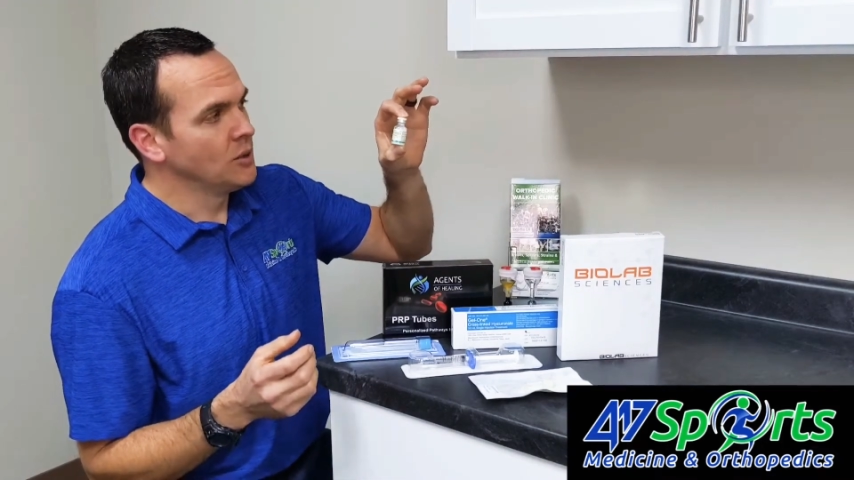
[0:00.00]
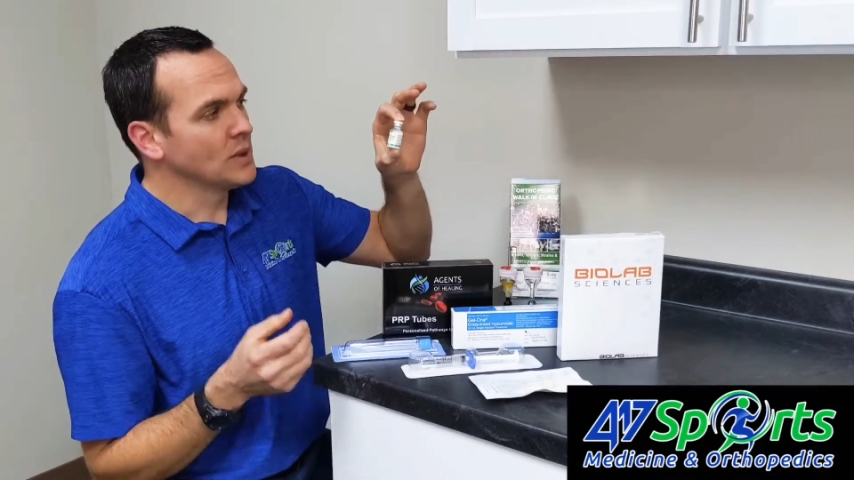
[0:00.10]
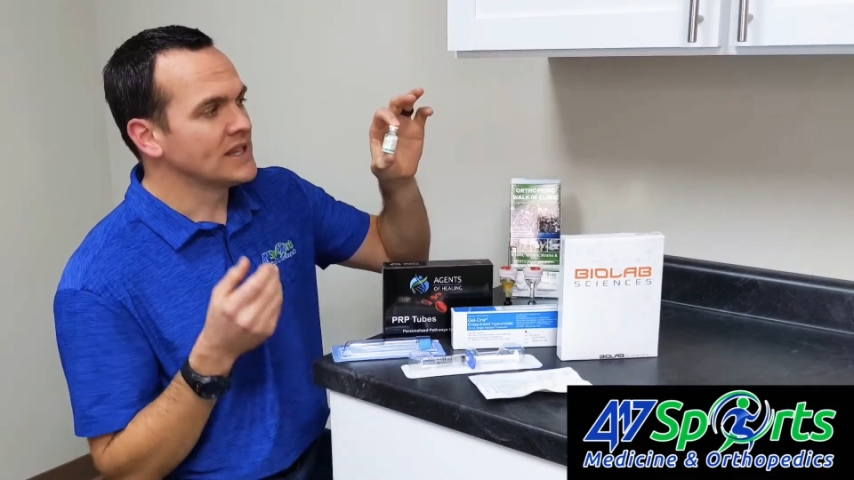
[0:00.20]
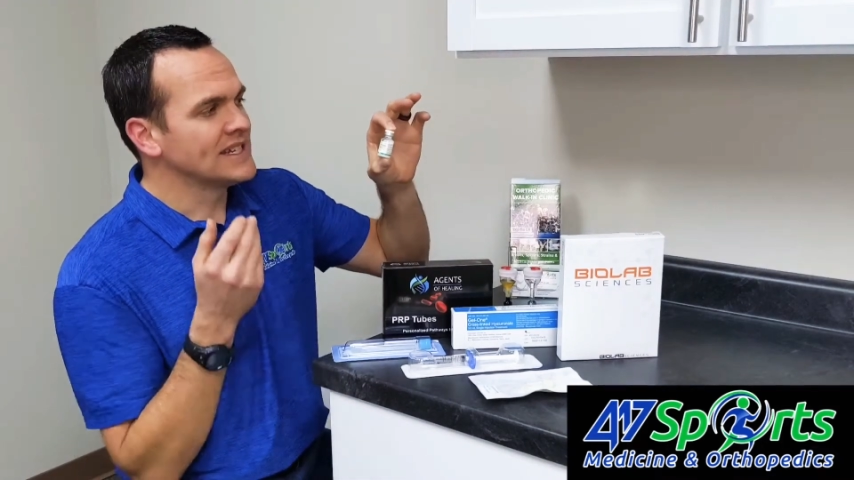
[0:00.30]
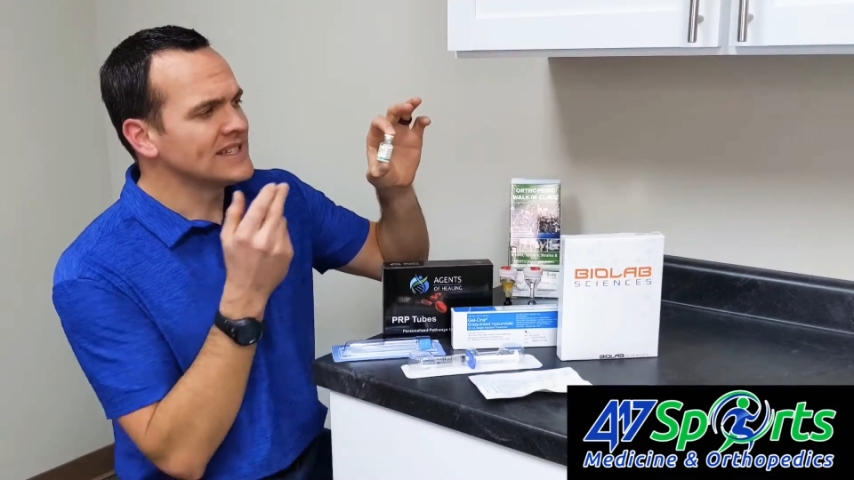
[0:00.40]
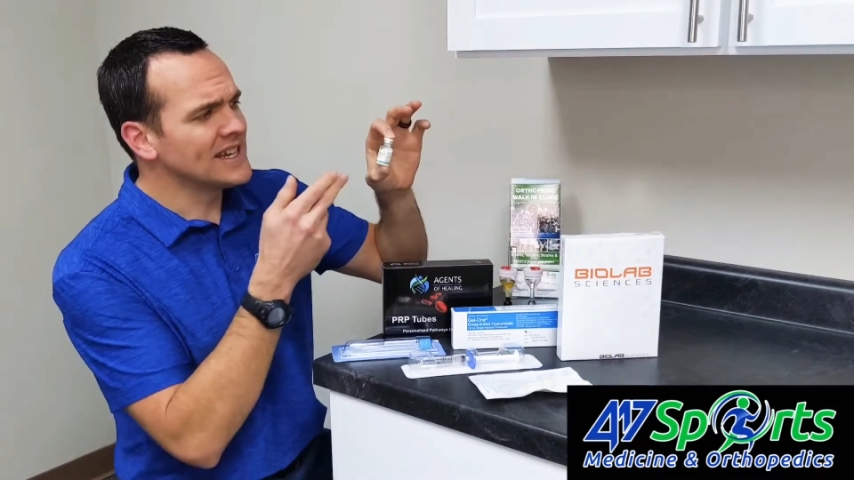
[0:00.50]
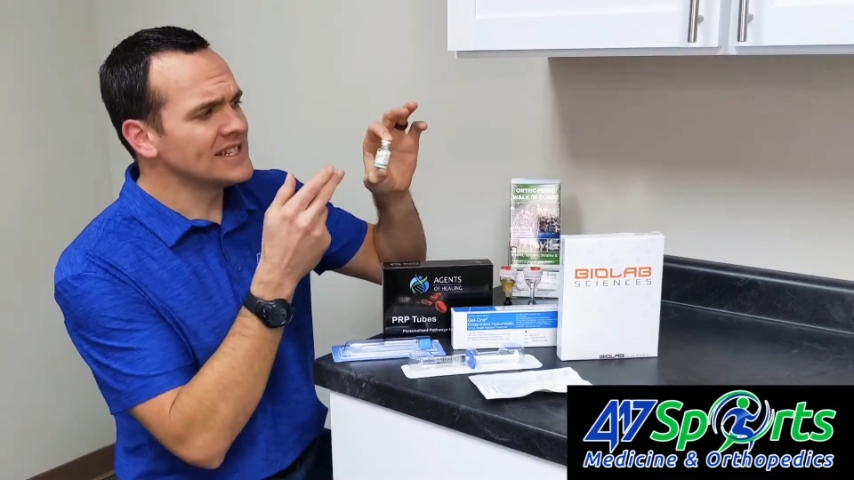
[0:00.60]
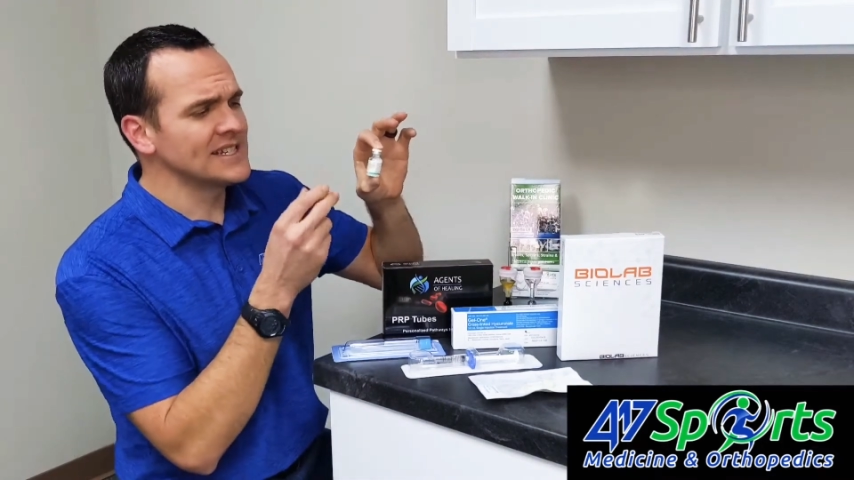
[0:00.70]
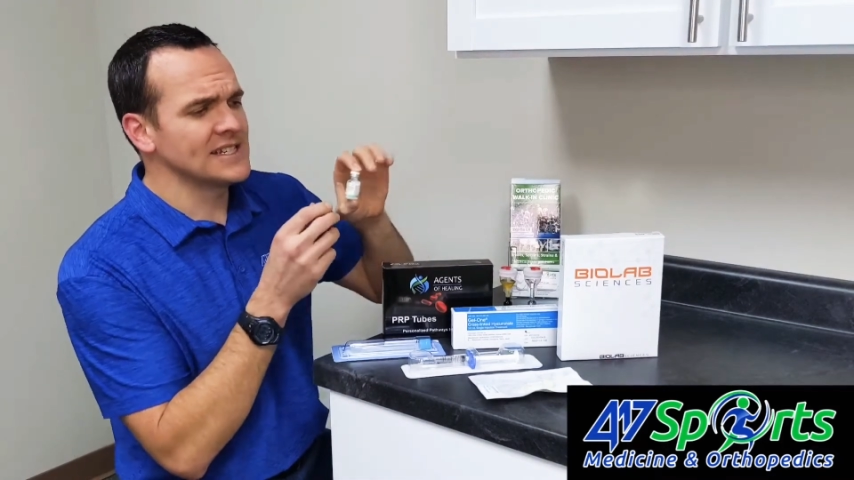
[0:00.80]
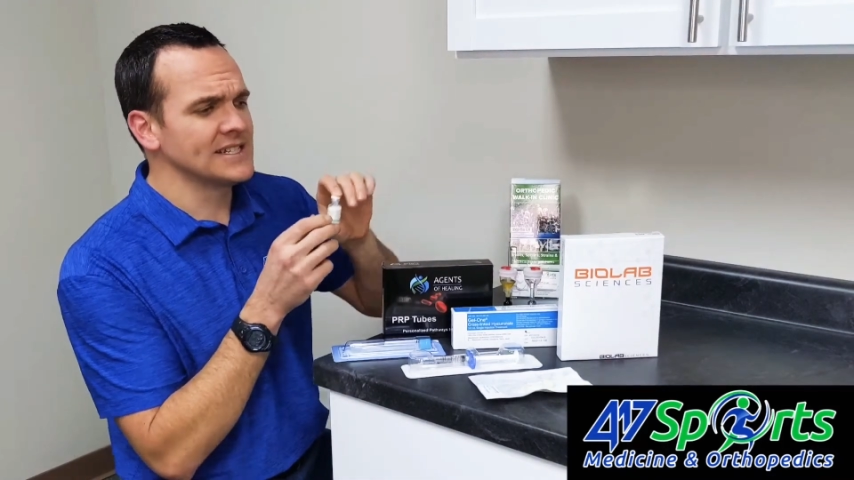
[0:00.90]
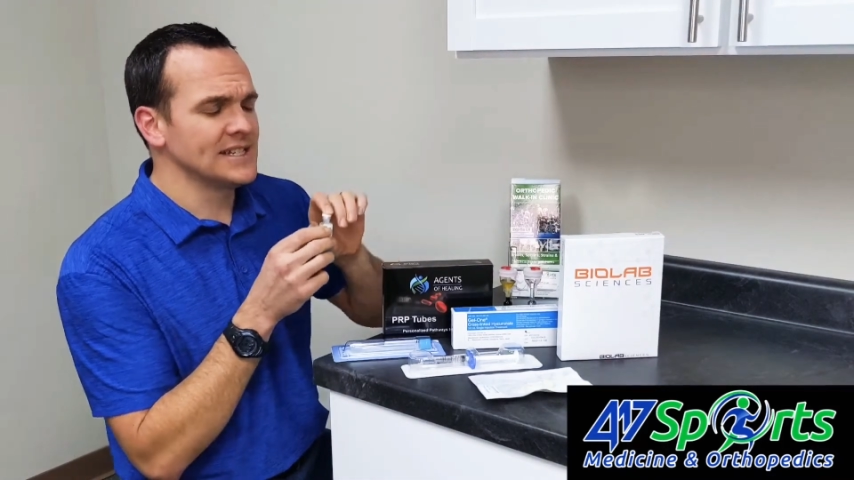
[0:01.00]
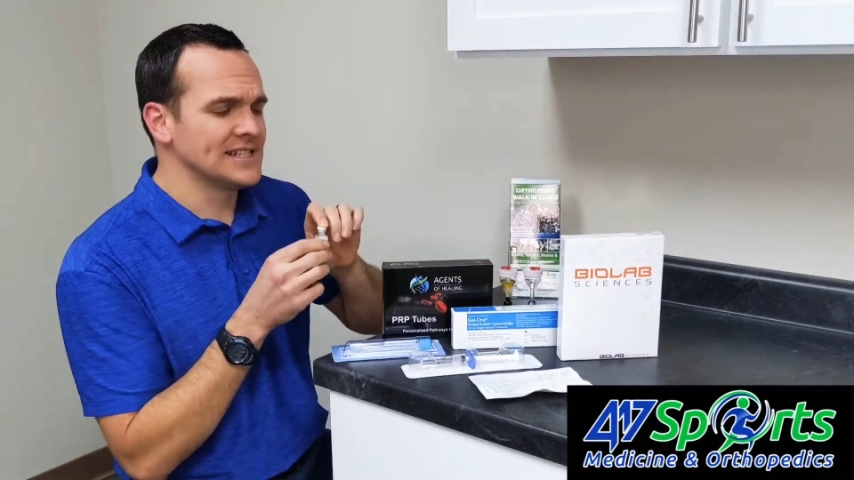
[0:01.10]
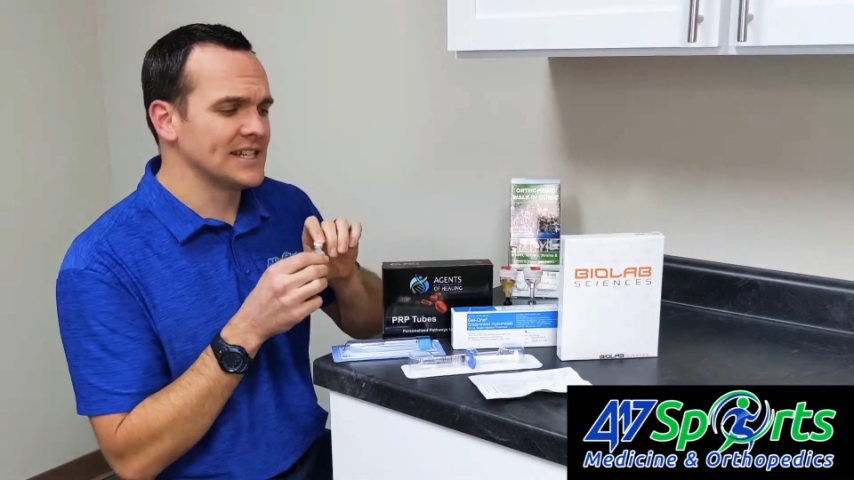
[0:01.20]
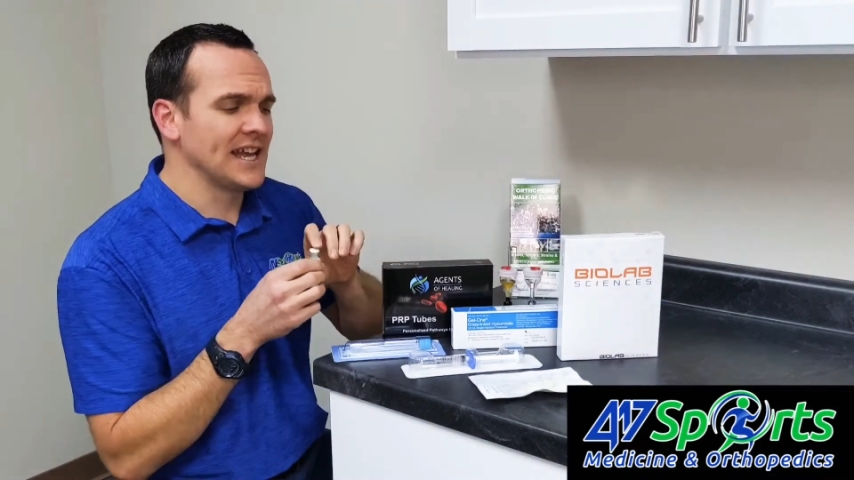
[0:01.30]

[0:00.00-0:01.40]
What that does is it's